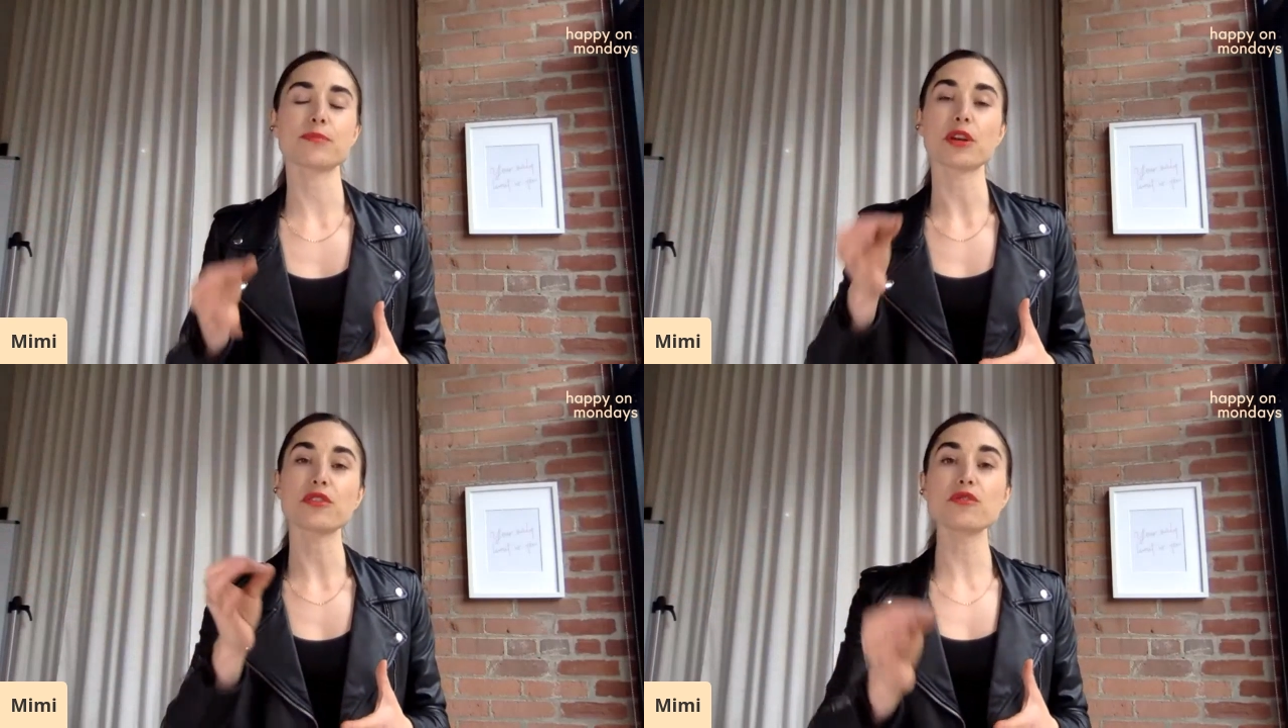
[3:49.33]

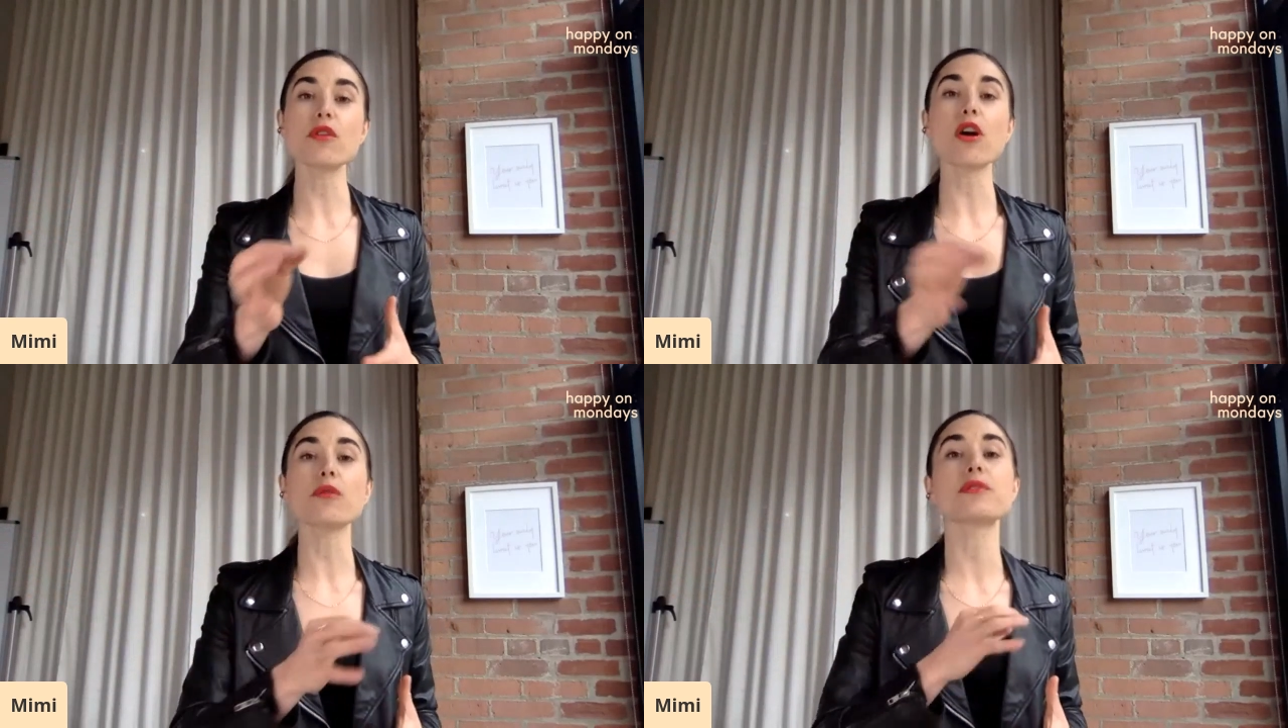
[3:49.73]
but you
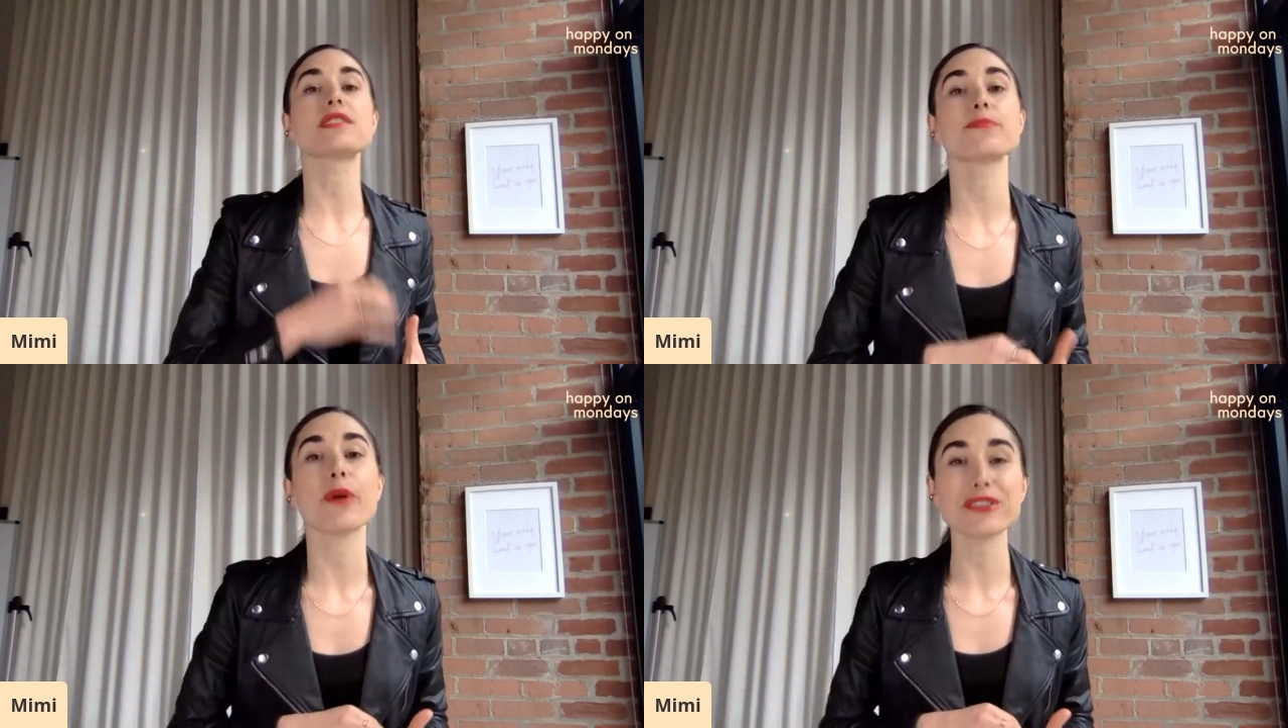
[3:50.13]
are
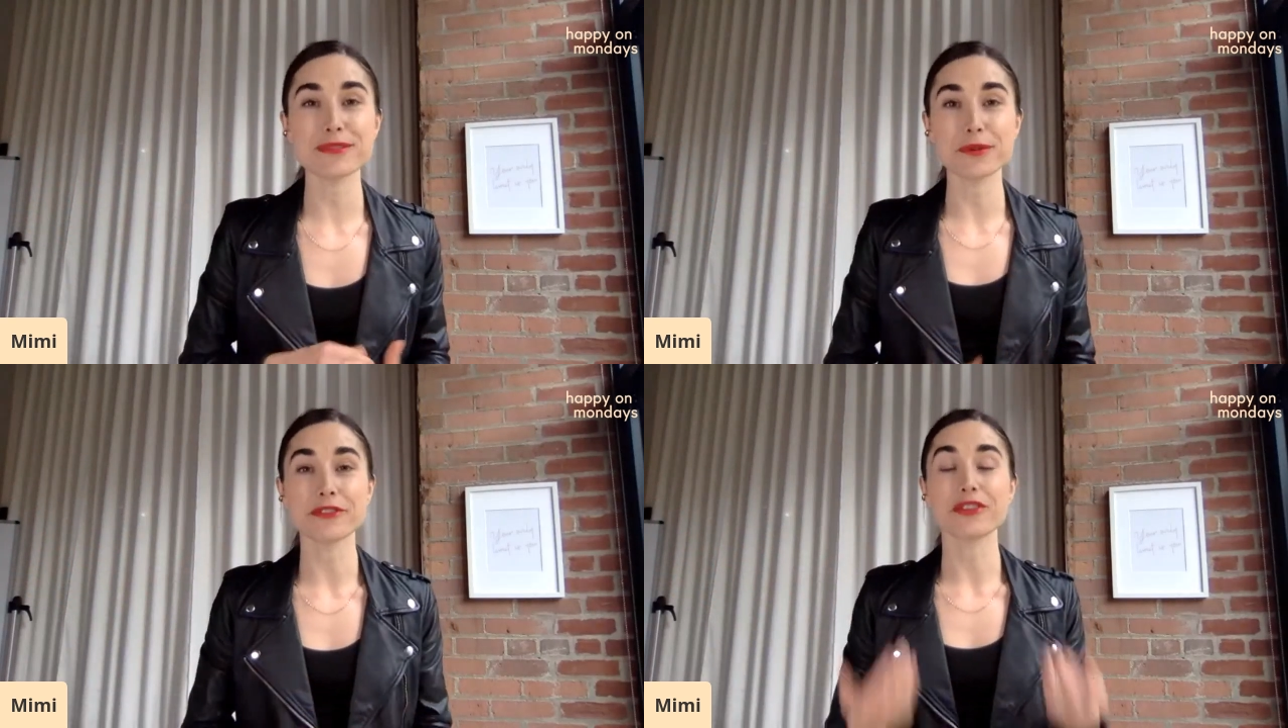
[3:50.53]

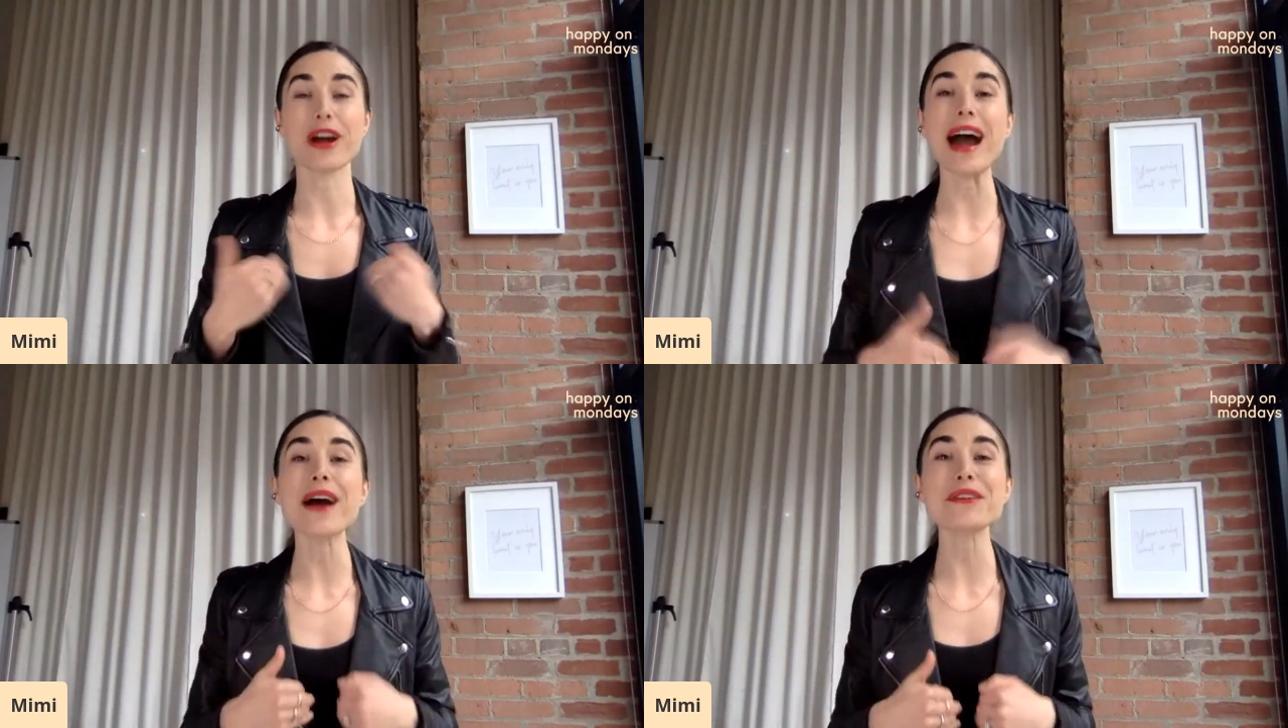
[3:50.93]
responsible for
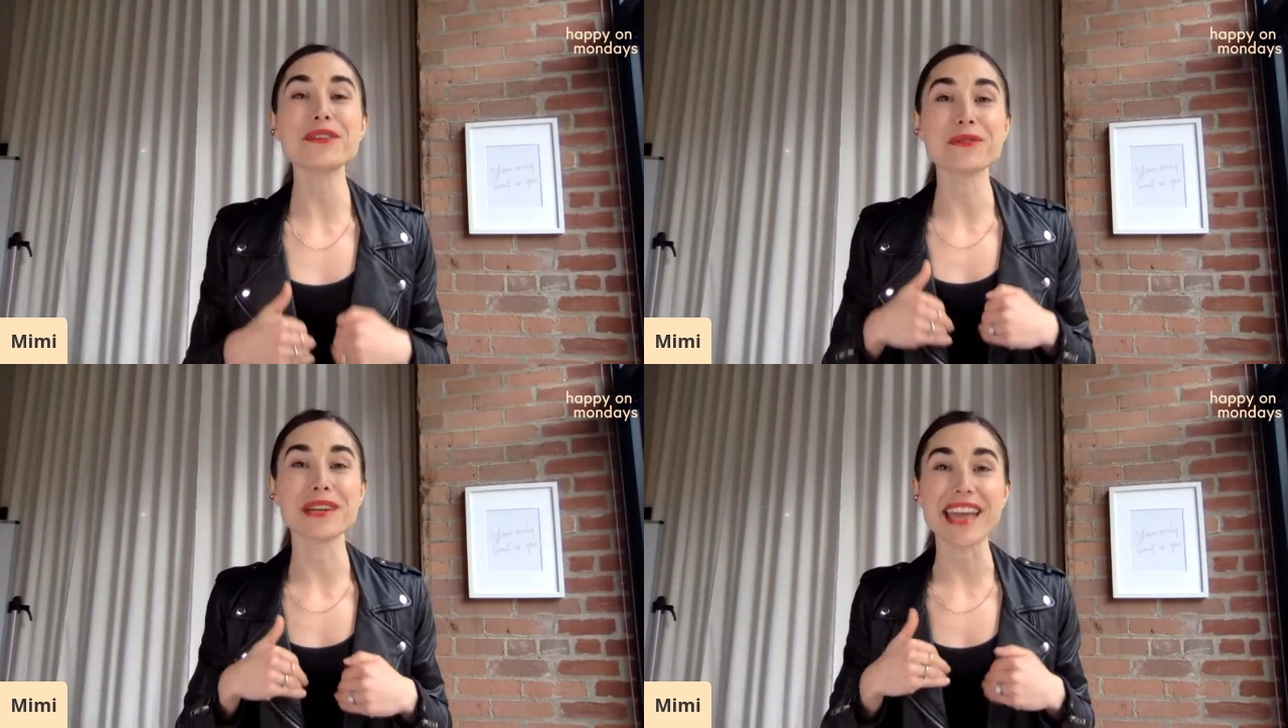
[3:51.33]
how
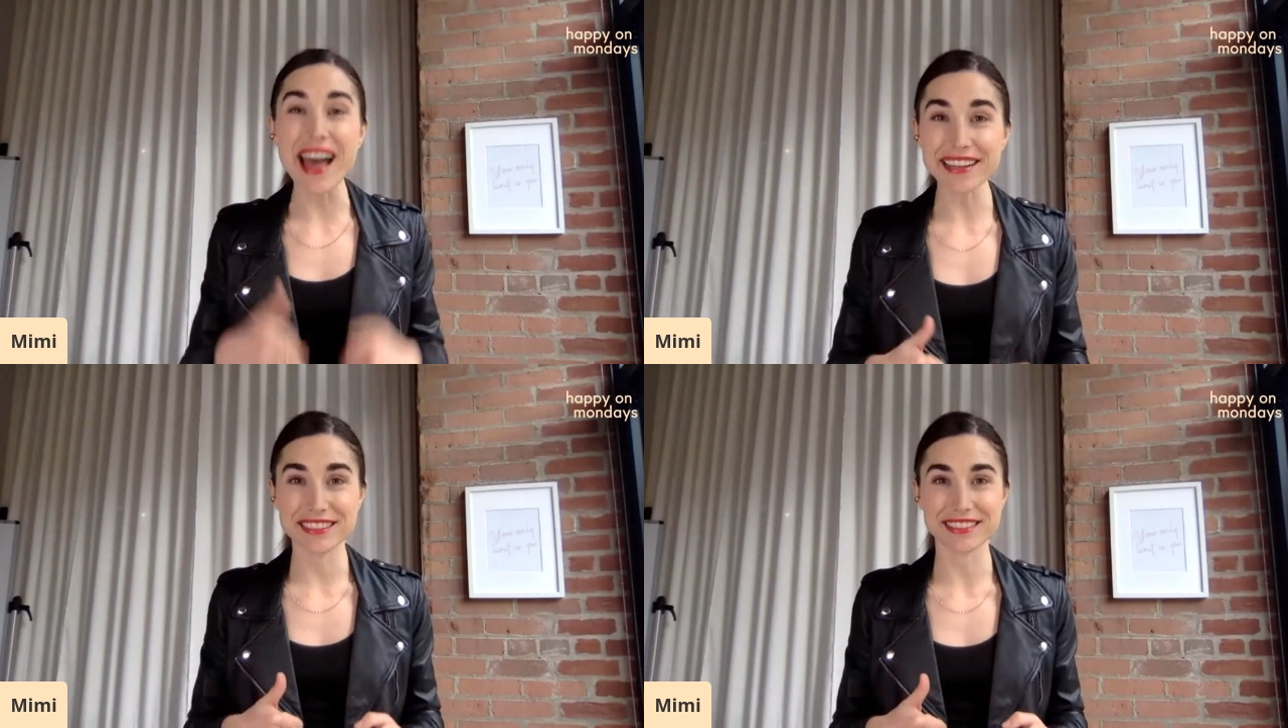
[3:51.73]
you
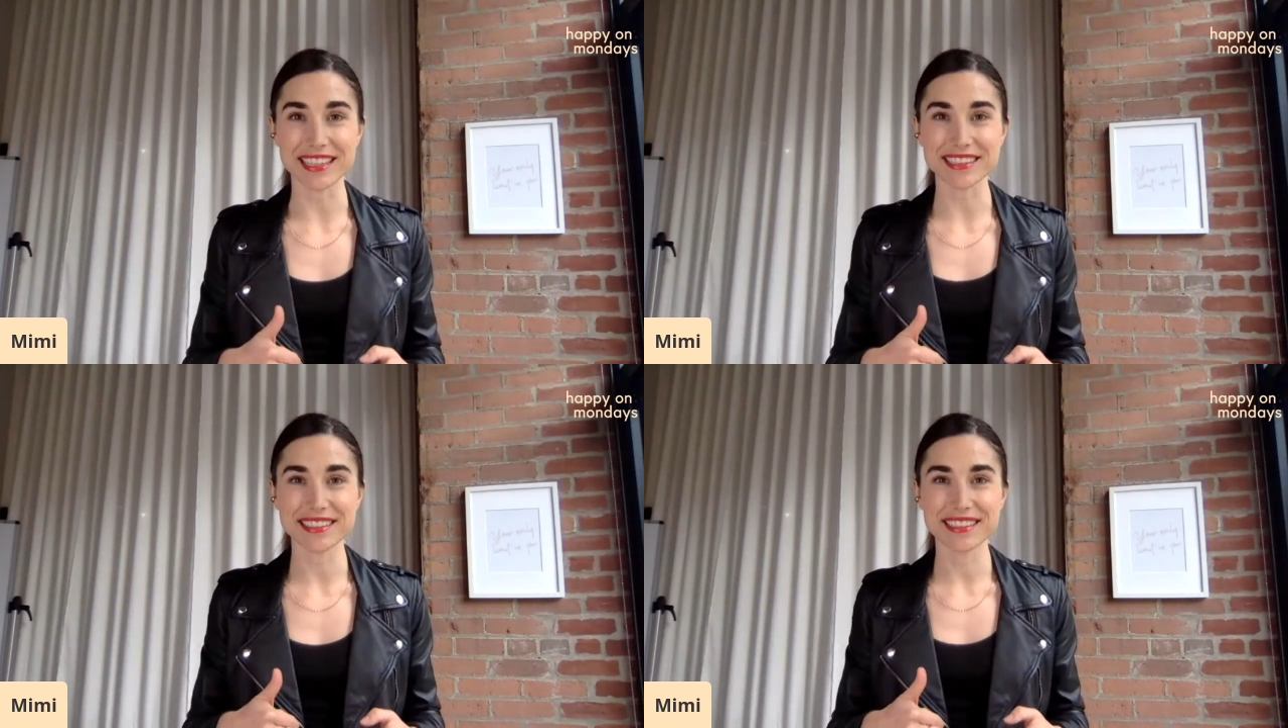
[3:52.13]
react to it.